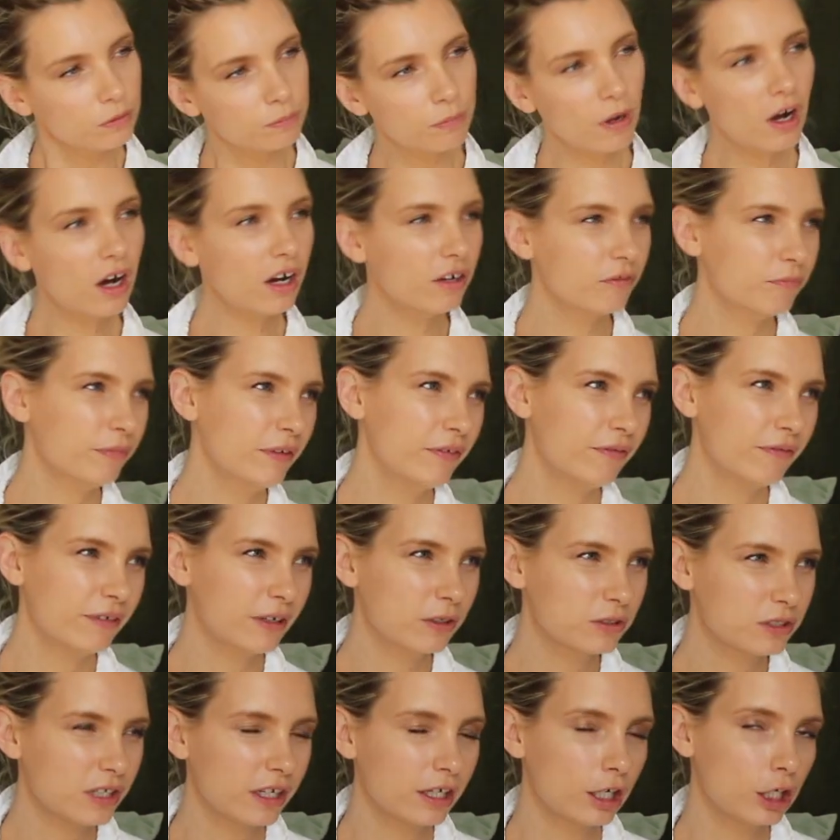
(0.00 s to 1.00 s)
Part of me
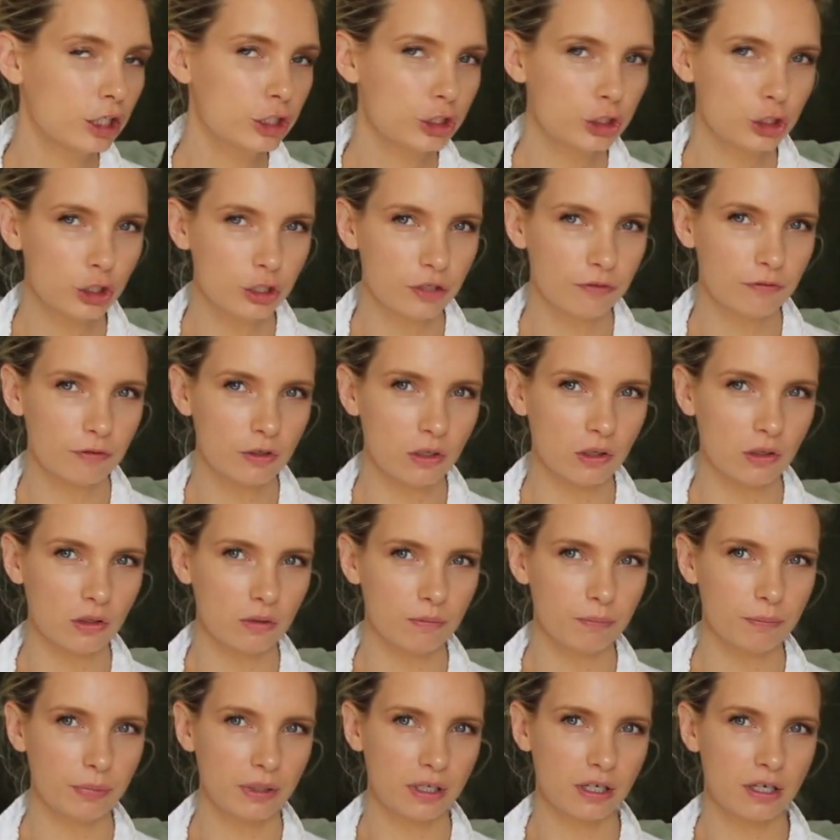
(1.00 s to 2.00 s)
feels like I should have
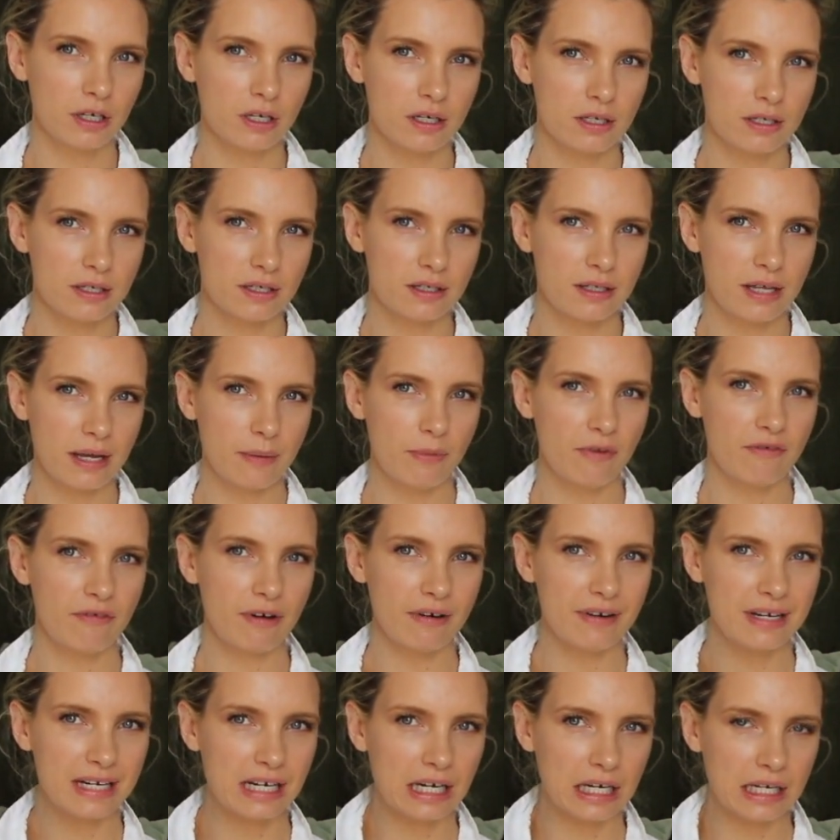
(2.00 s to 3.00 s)
got, because they were
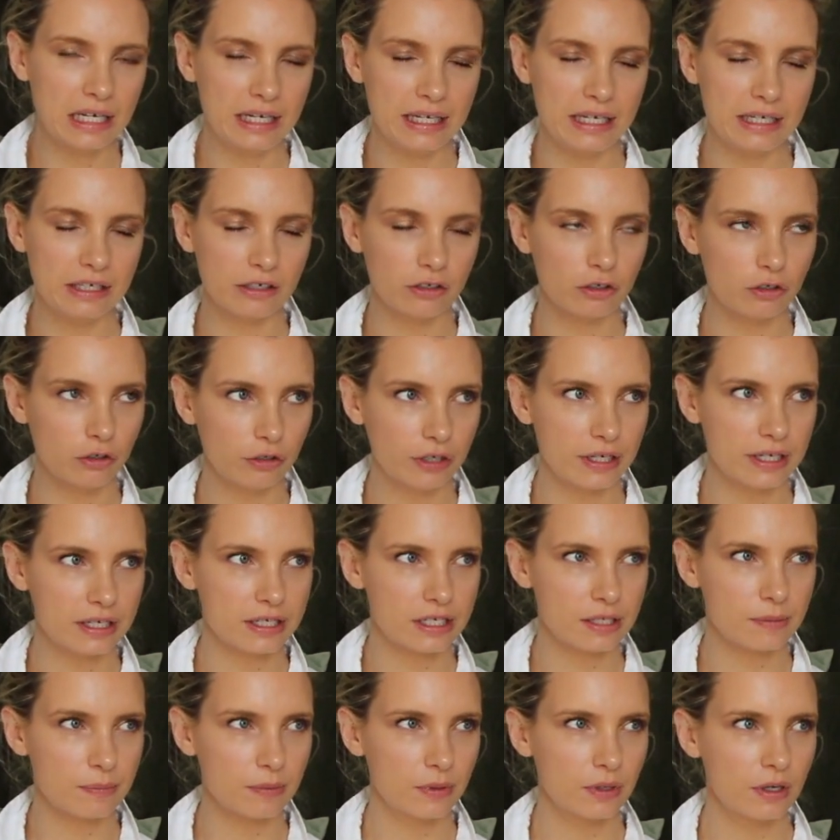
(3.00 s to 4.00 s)
very clean and
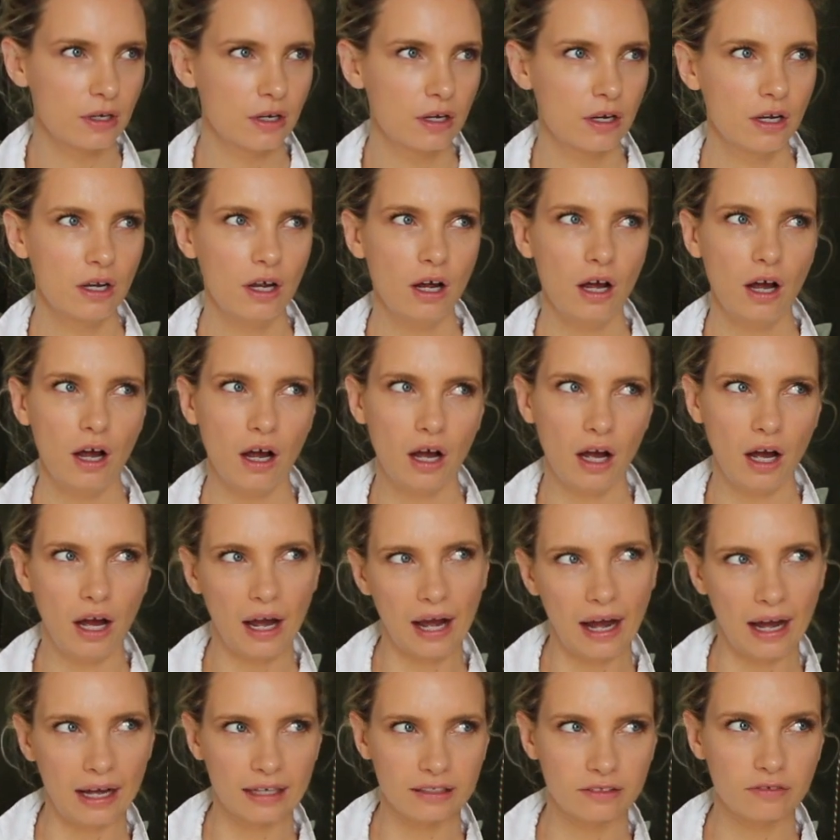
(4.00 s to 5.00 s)
crisp
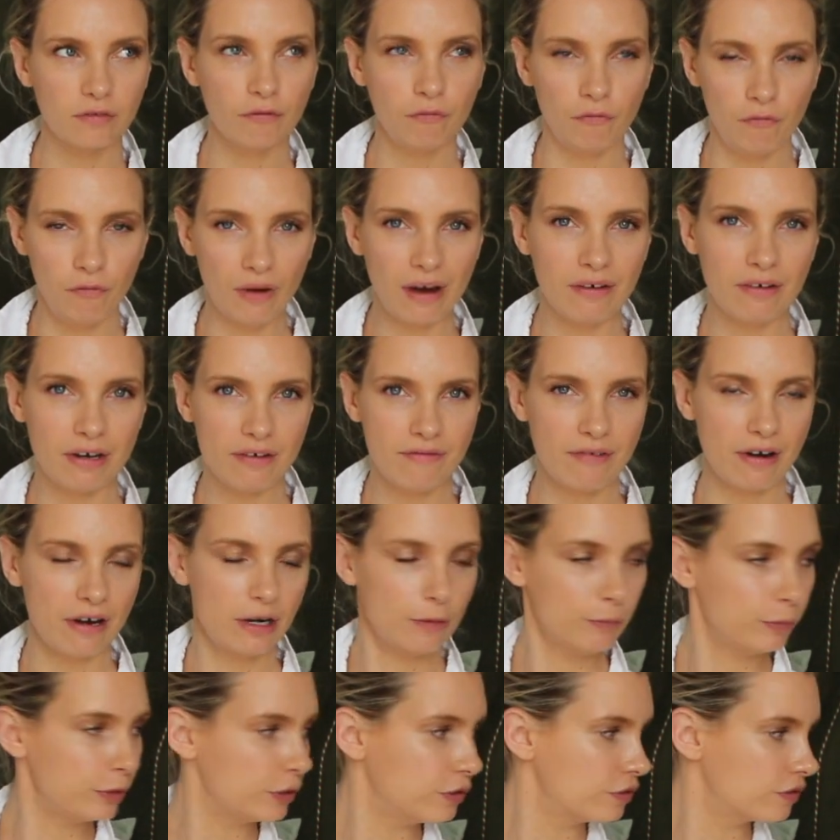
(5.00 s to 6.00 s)
and very,
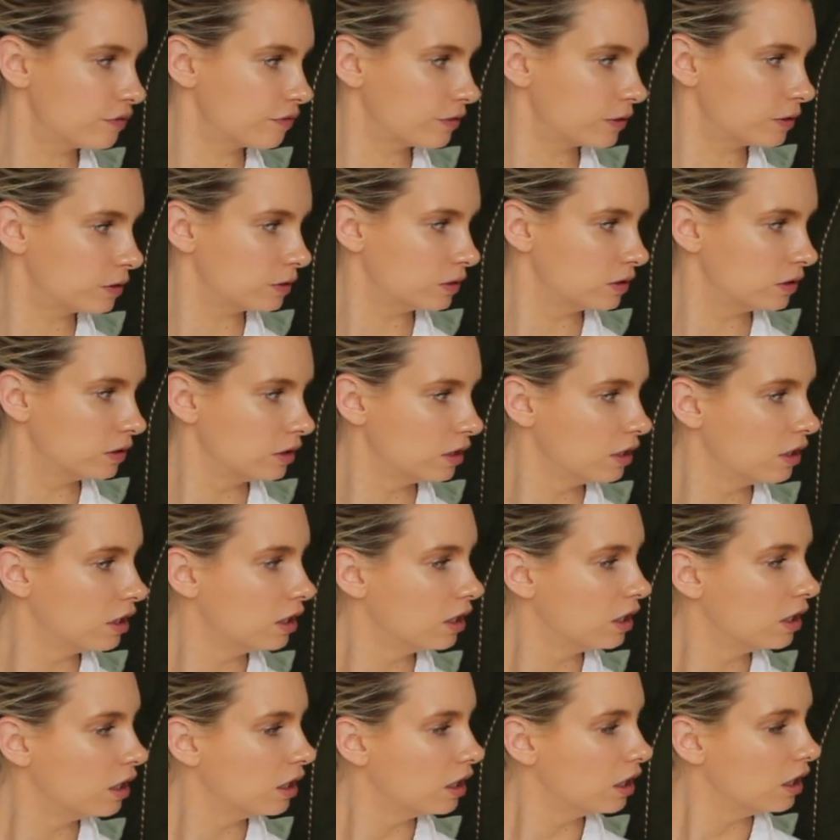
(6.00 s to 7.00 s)
very beautiful.
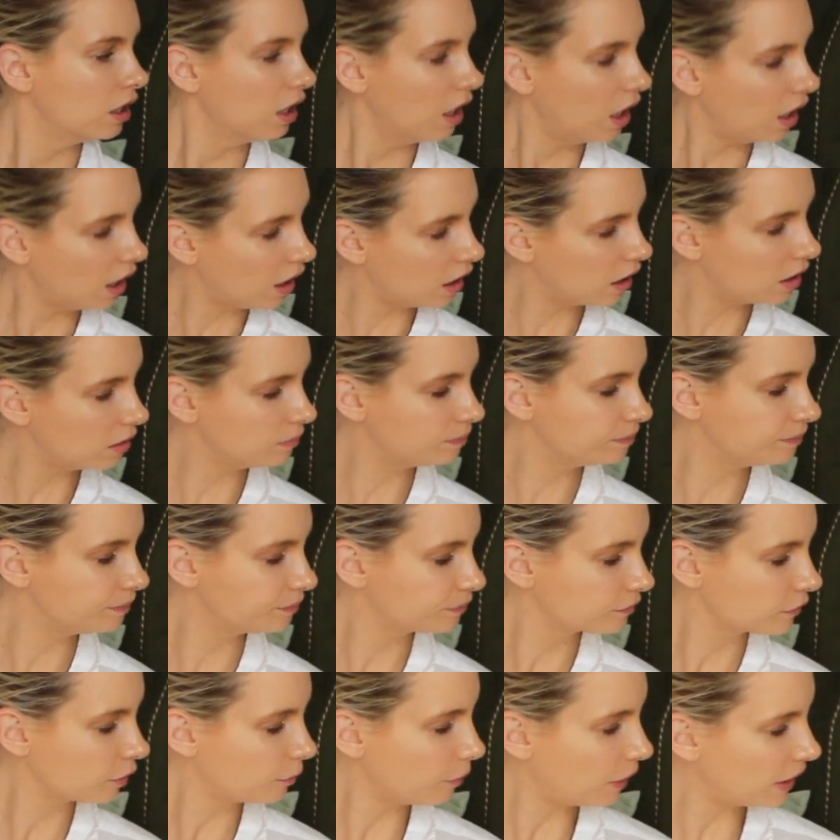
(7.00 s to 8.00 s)

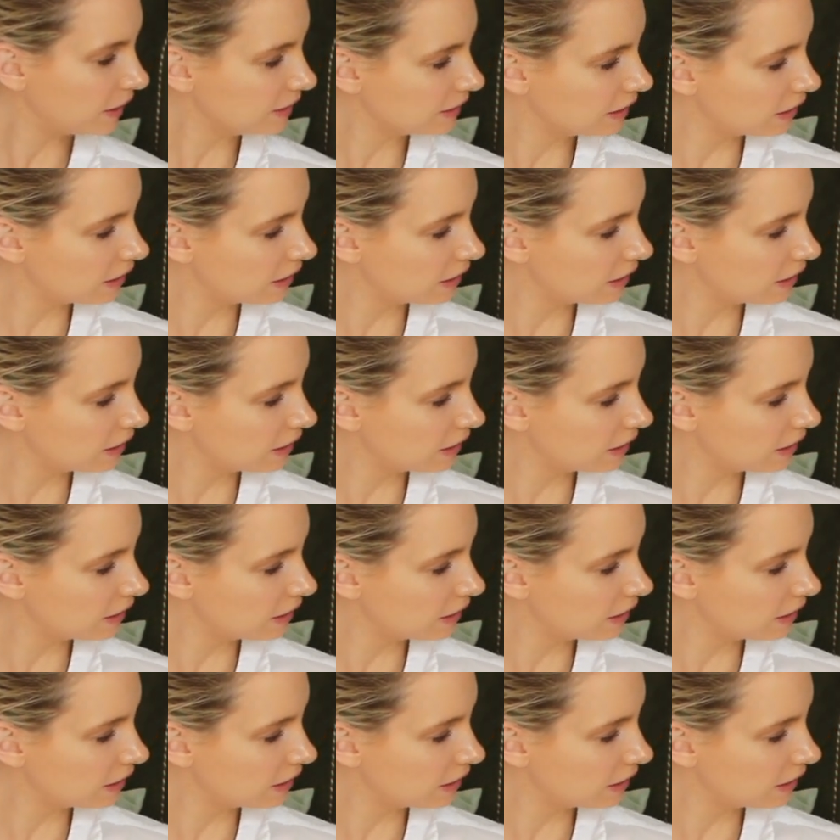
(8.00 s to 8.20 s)
Um, but I